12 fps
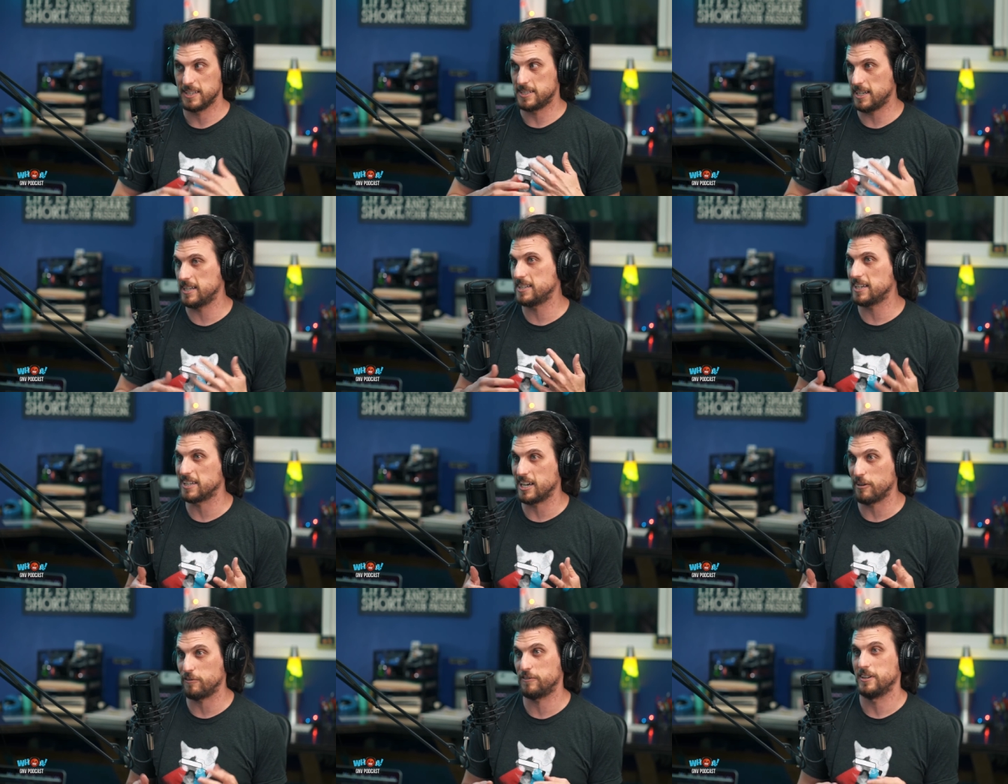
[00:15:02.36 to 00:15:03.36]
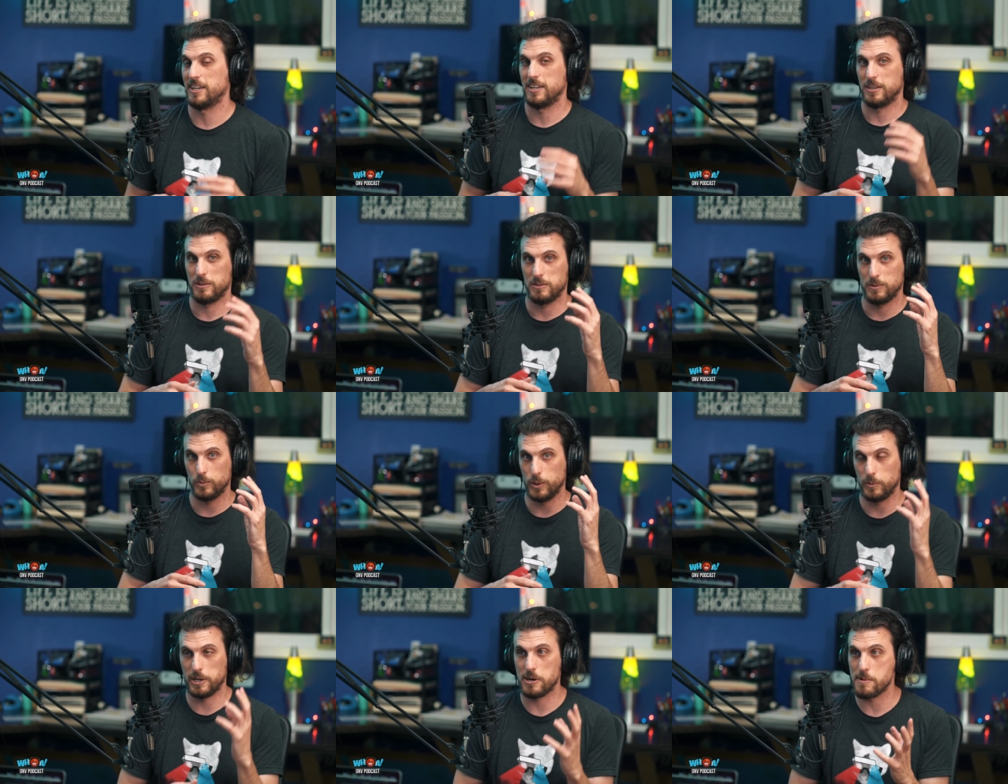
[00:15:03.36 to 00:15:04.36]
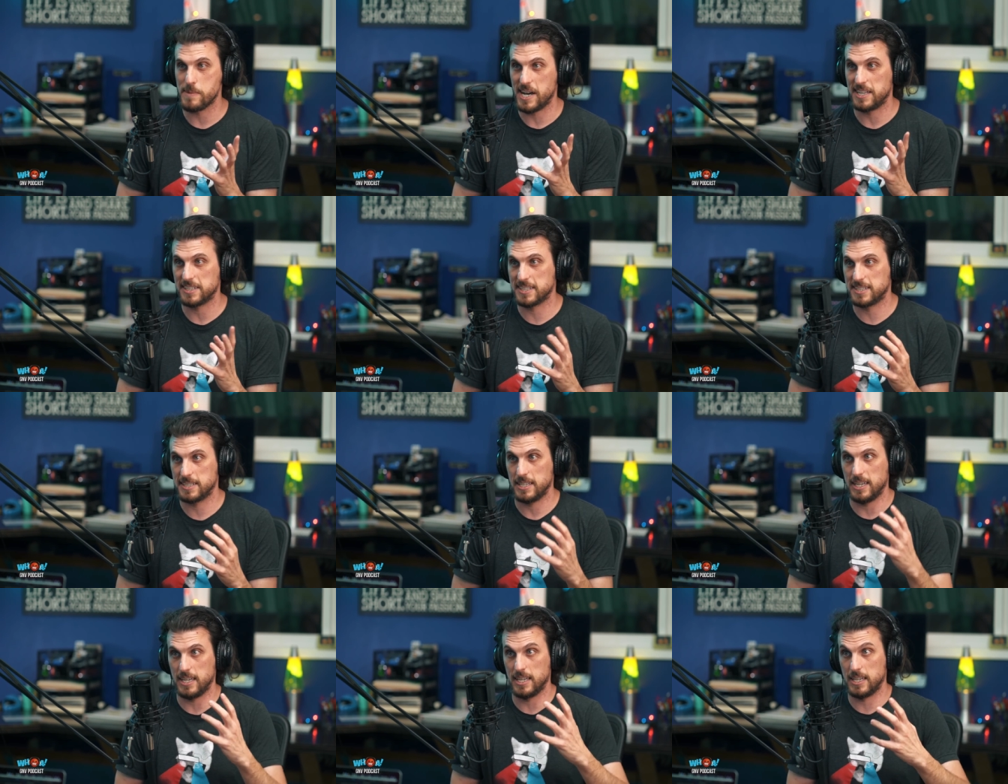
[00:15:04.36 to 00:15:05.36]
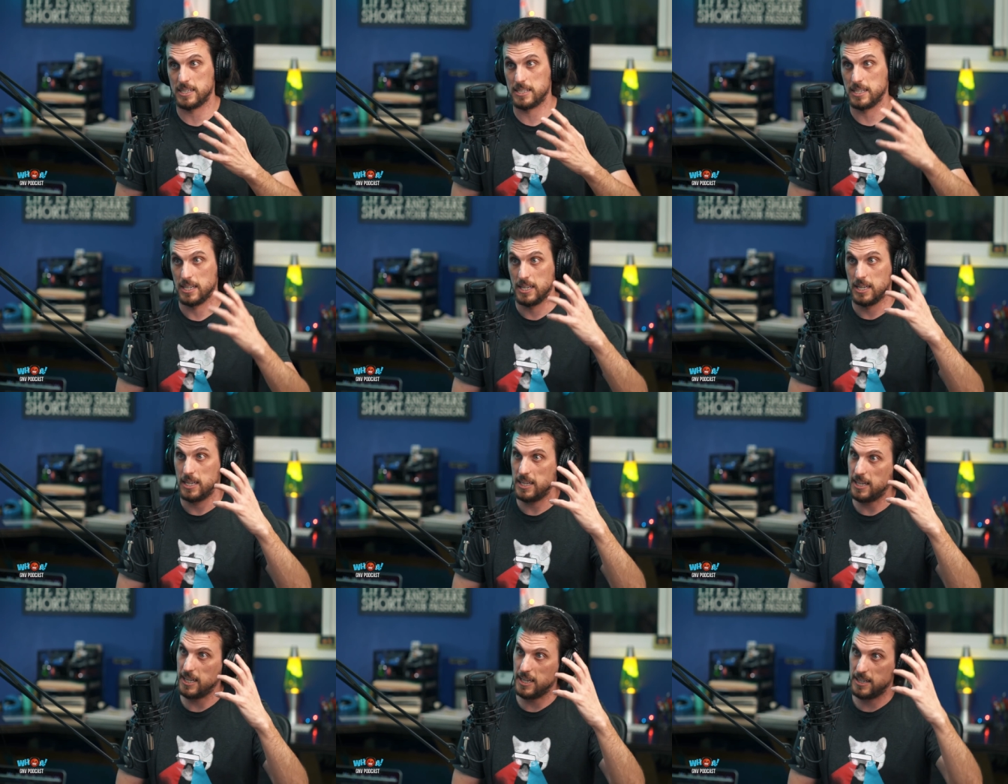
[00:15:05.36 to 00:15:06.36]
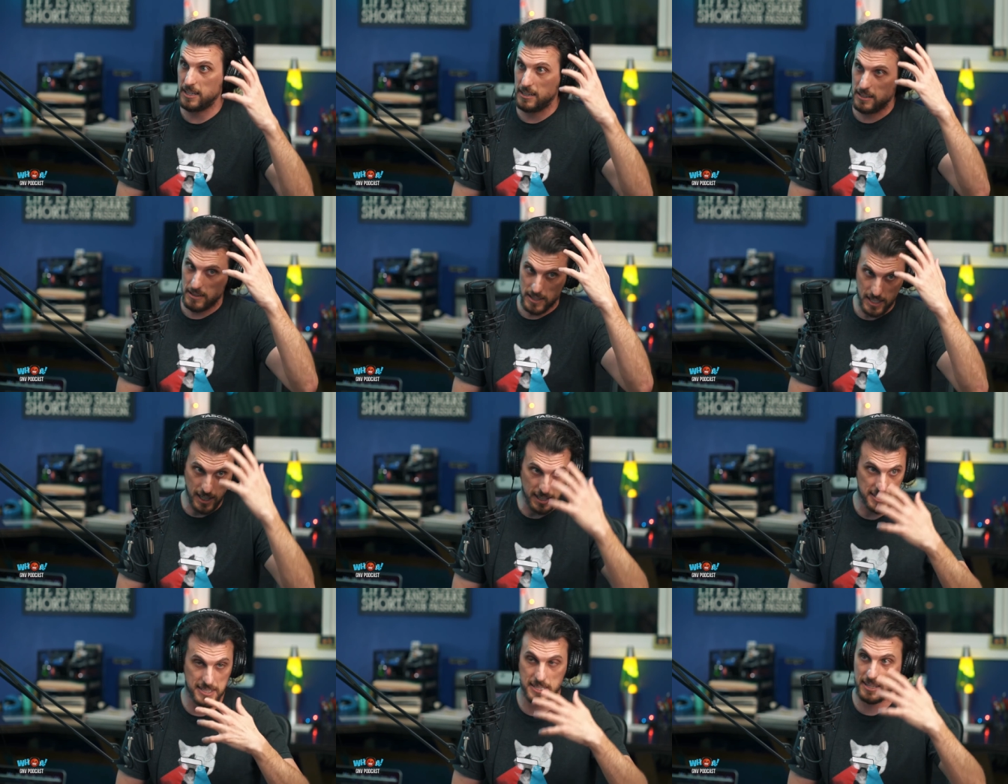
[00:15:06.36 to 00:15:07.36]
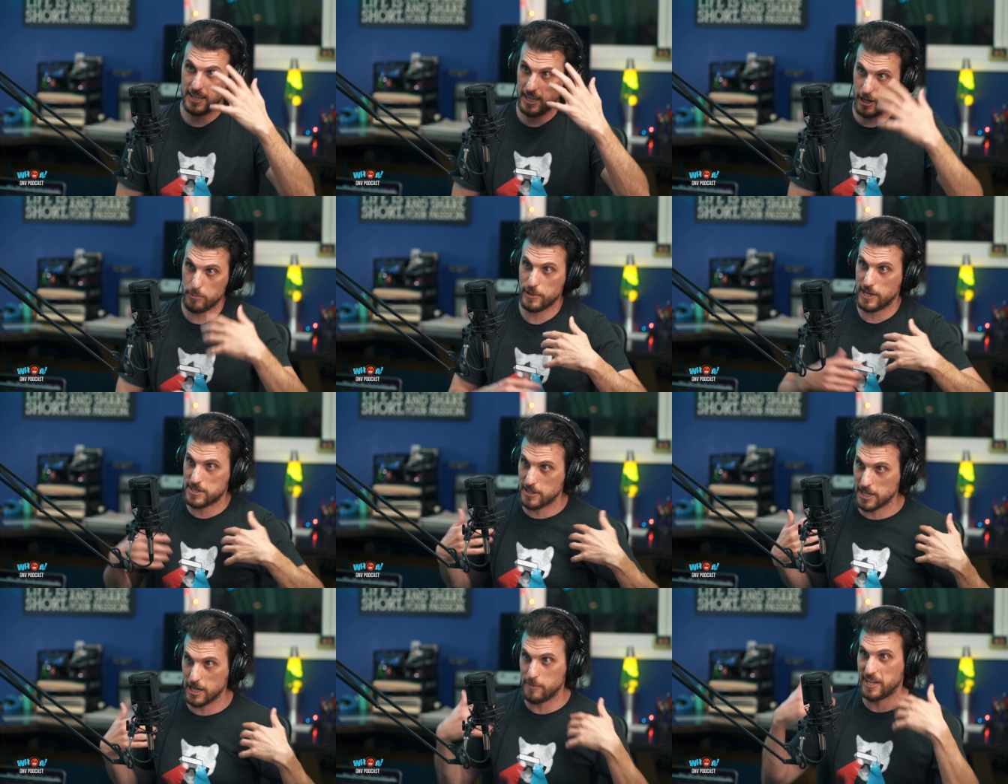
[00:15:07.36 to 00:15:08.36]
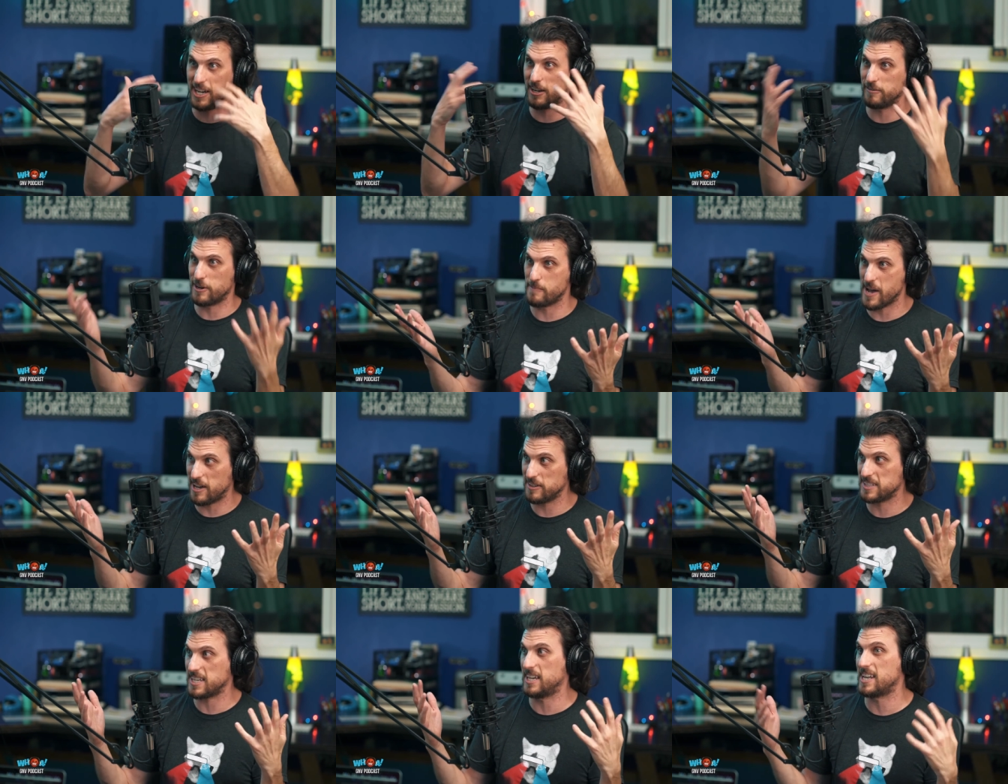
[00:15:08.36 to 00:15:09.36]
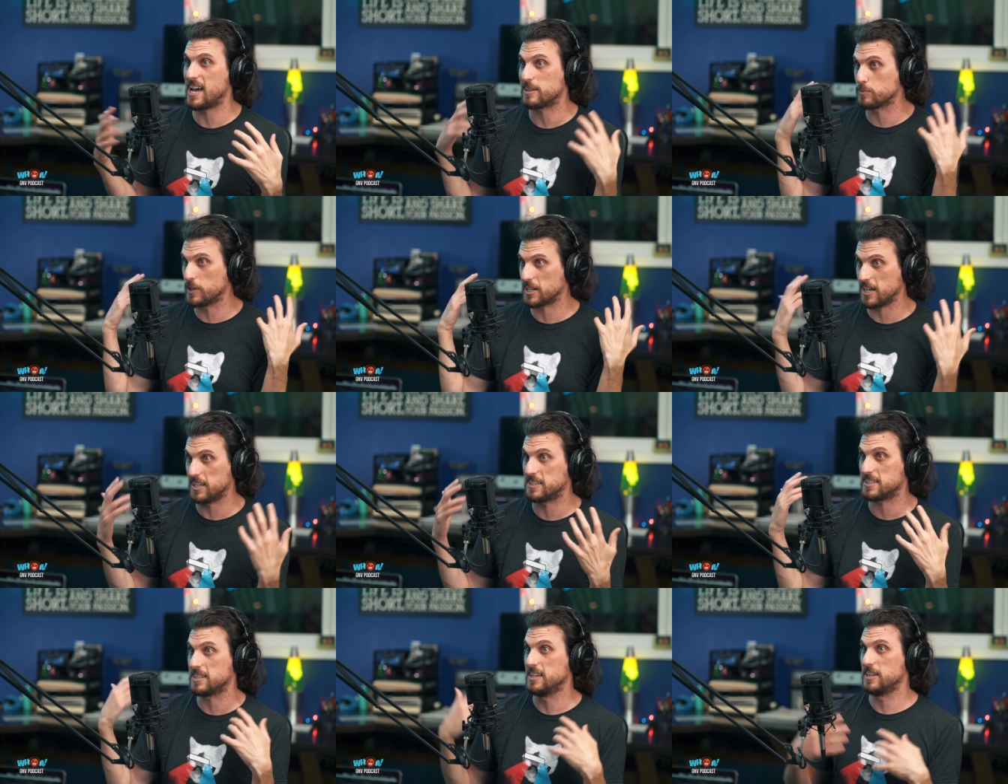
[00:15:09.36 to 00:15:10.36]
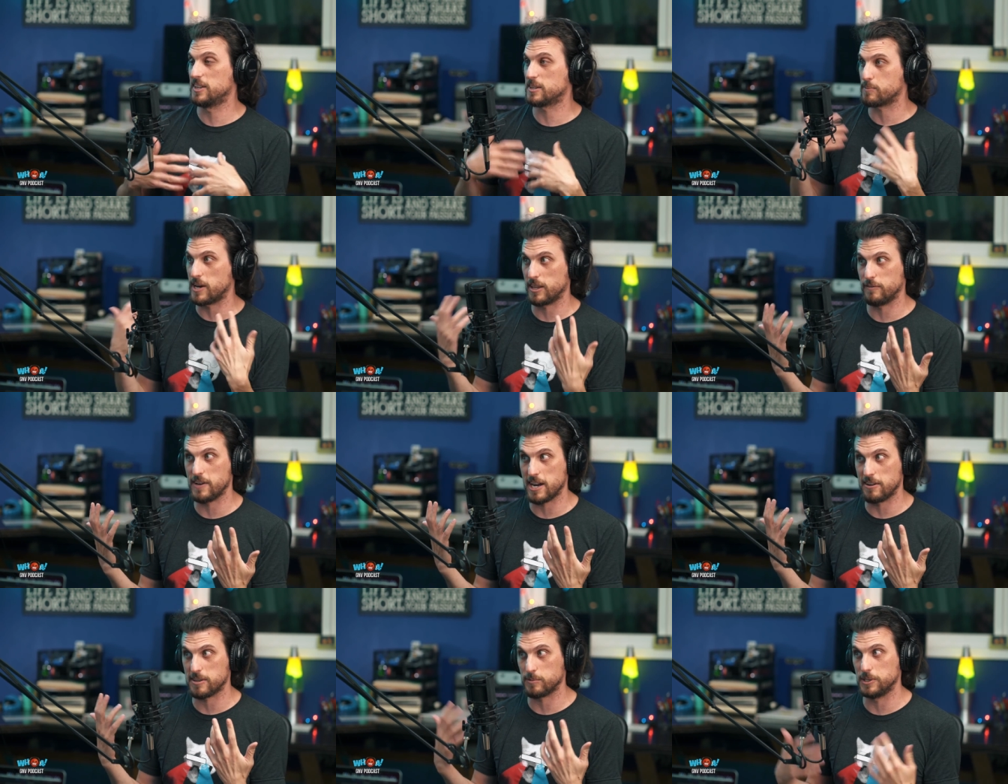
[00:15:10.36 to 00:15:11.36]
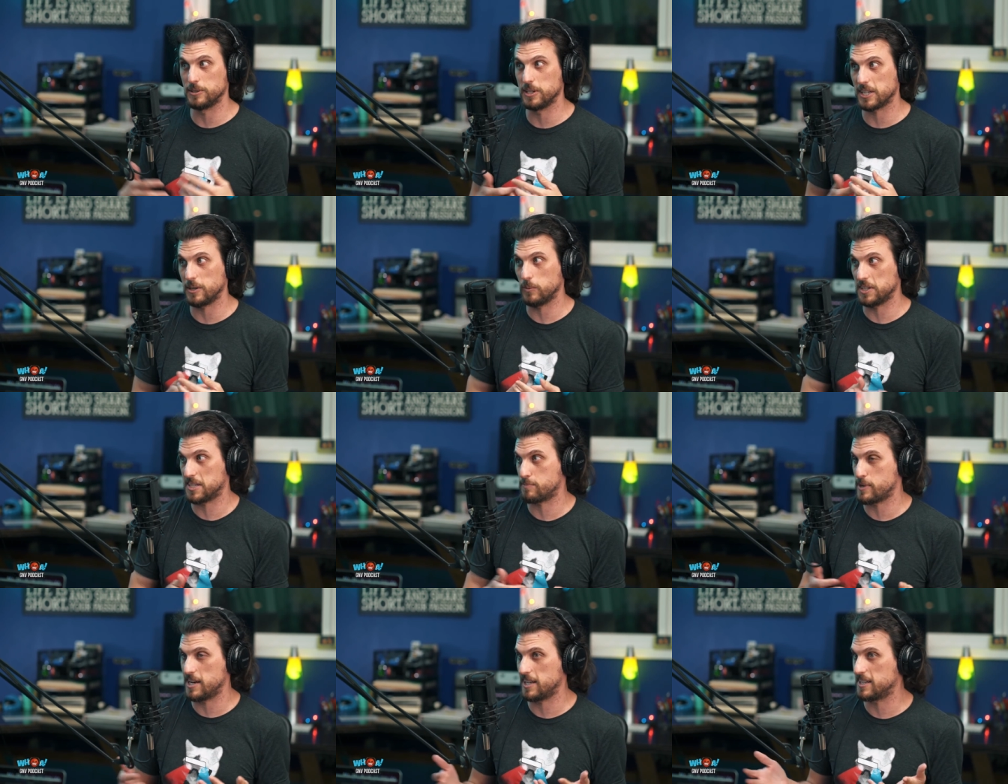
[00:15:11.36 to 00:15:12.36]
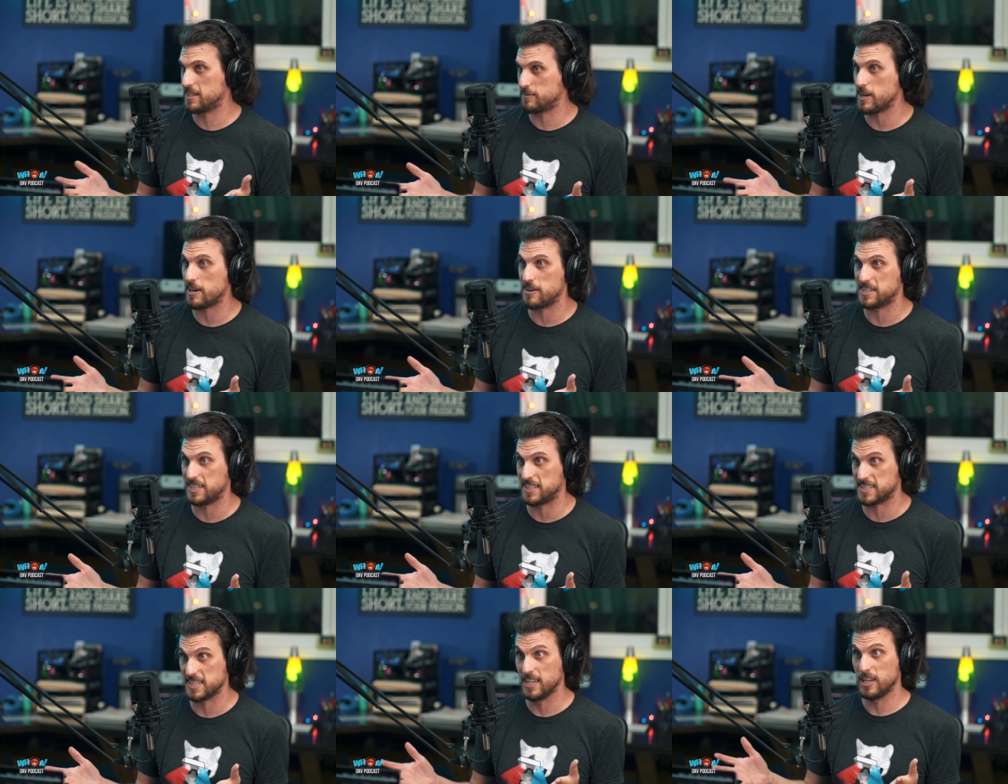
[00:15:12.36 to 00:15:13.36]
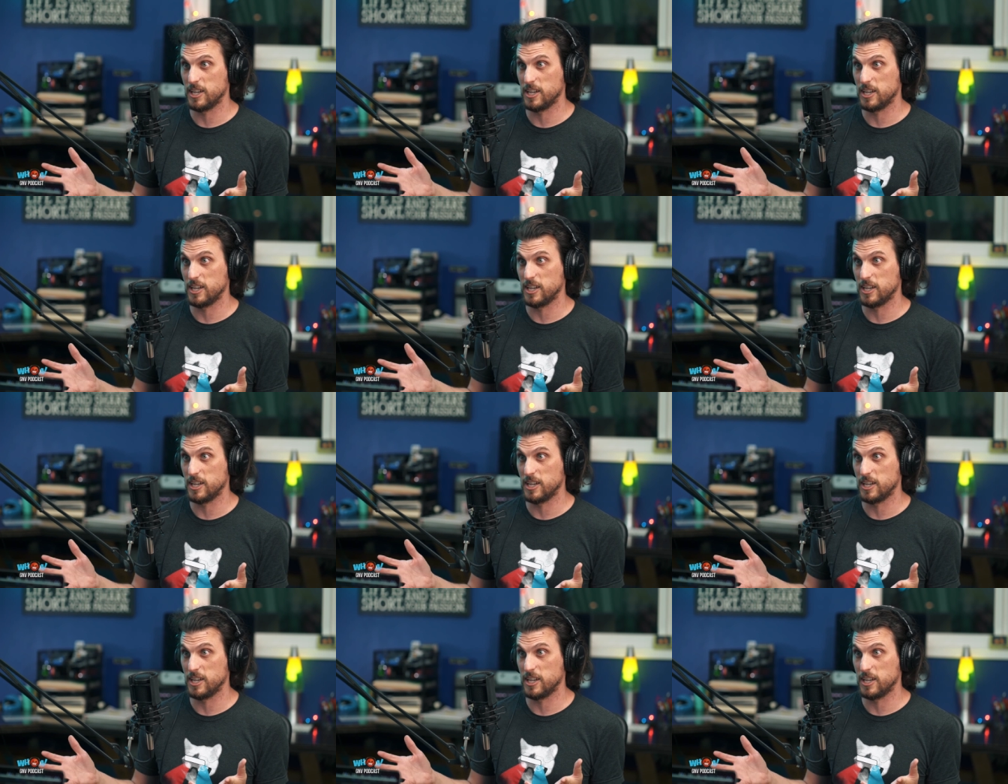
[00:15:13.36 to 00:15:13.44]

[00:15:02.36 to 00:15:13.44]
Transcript: day to day life, we wear our masks and it cuts the air pressure coming out of our mouths, and that's what cuts the spread of the virus. When you look at what's spreading this virus, it's